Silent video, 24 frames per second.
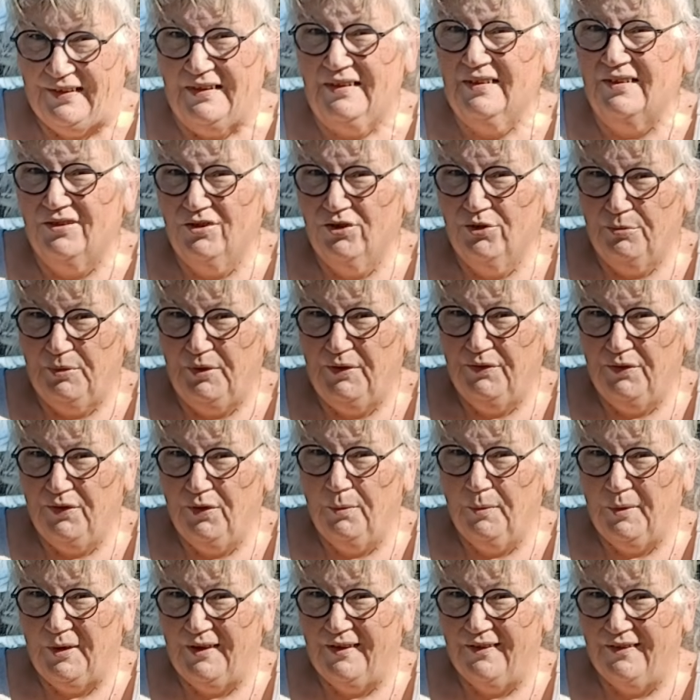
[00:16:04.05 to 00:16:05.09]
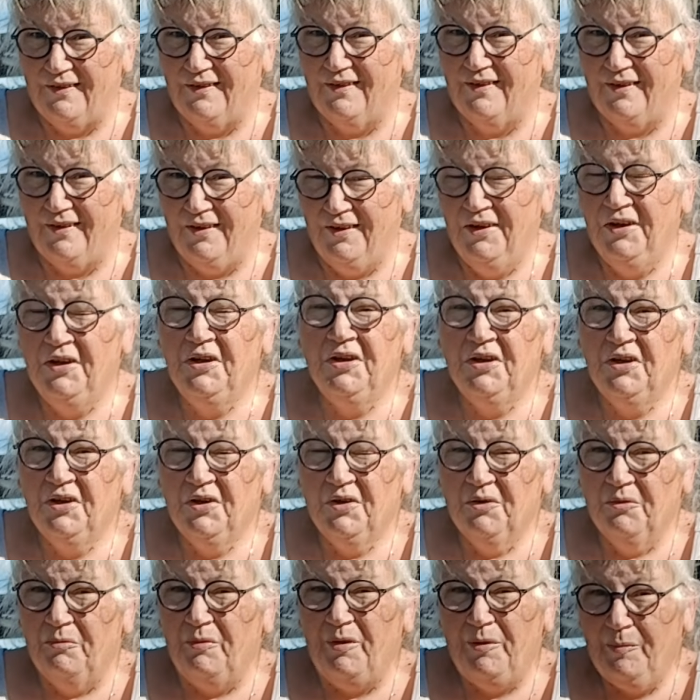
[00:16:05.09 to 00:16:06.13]
It took me a few minutes to
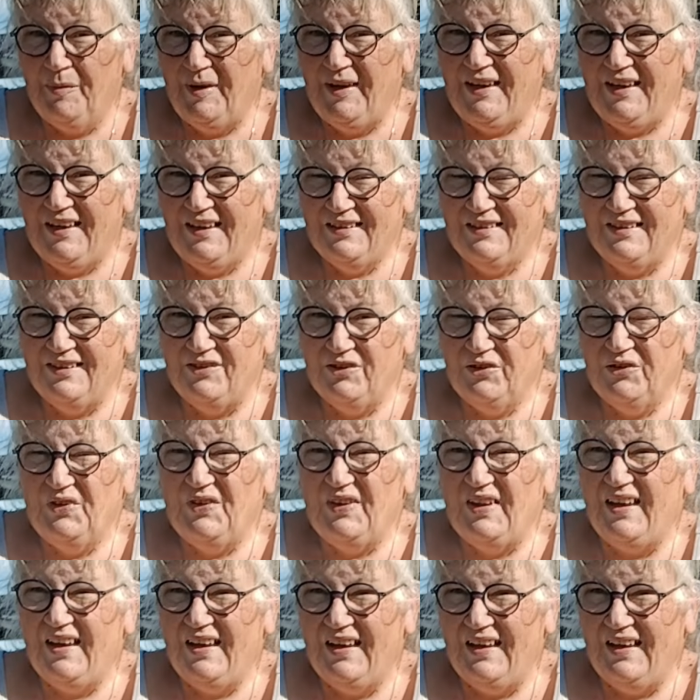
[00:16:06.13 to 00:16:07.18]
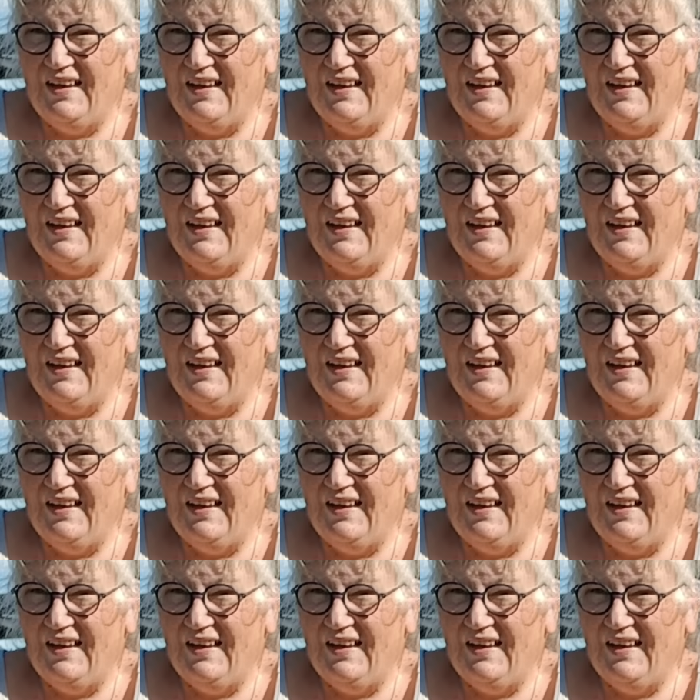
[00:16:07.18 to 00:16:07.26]
remember how to do that,